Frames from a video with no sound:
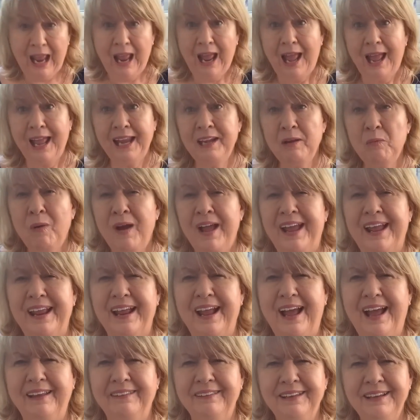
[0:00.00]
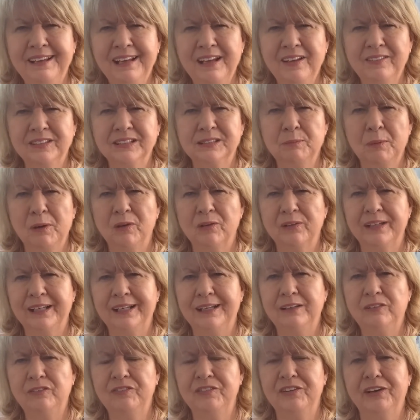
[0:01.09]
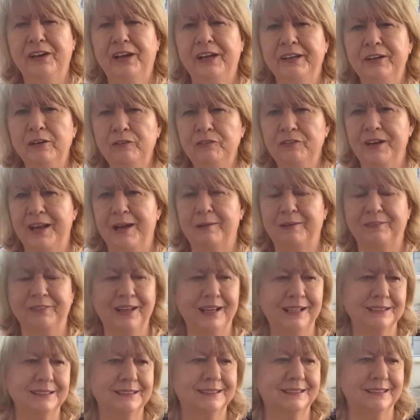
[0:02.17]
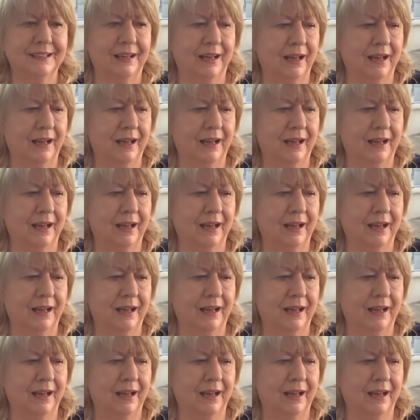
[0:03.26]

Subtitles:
Anyway, I think I've spoken enough now, and that's